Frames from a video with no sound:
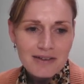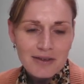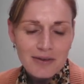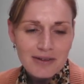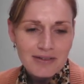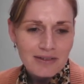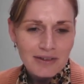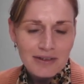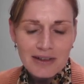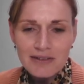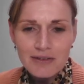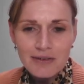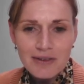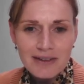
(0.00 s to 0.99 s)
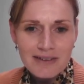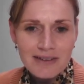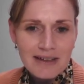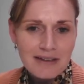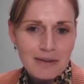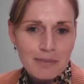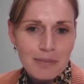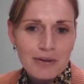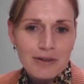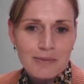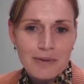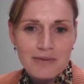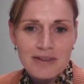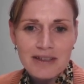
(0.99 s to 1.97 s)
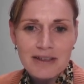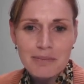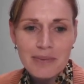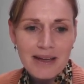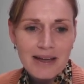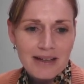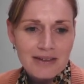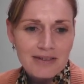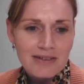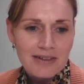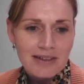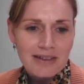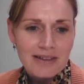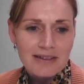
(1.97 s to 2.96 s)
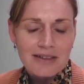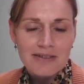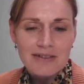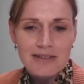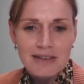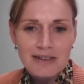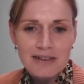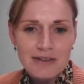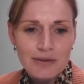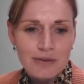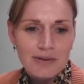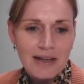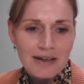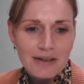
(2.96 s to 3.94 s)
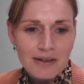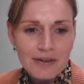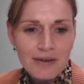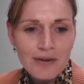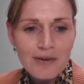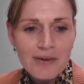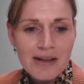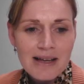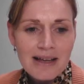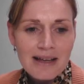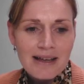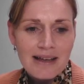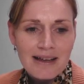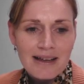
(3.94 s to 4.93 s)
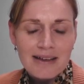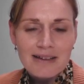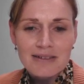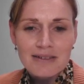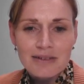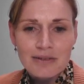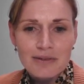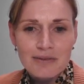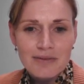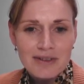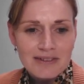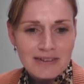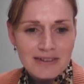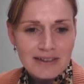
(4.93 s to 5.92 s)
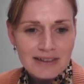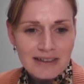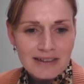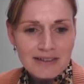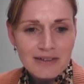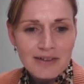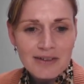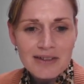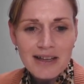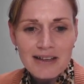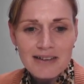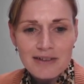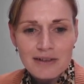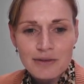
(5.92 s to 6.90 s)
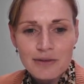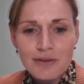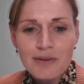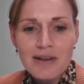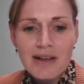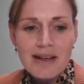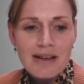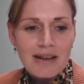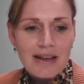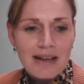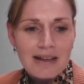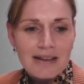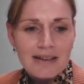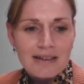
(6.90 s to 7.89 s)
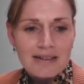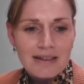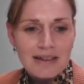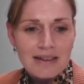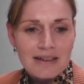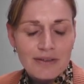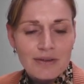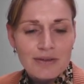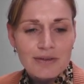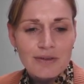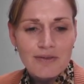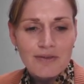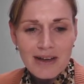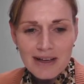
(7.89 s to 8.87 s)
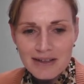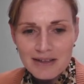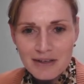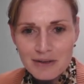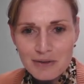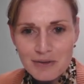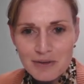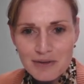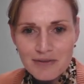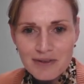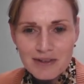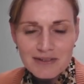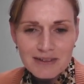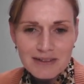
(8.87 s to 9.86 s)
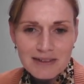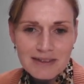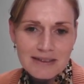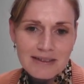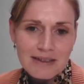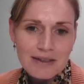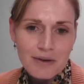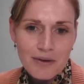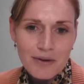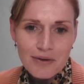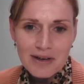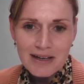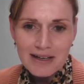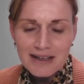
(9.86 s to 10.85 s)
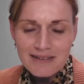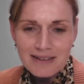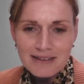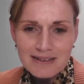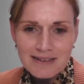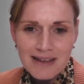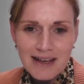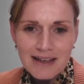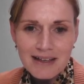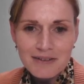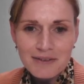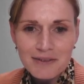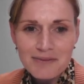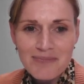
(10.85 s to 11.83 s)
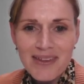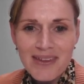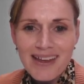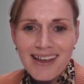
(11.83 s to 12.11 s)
So as you can see at the bottom of the page, there is Institute Agro, the university in Estonia, SLU, and also Wageningen University that are co-organizing this hackathon.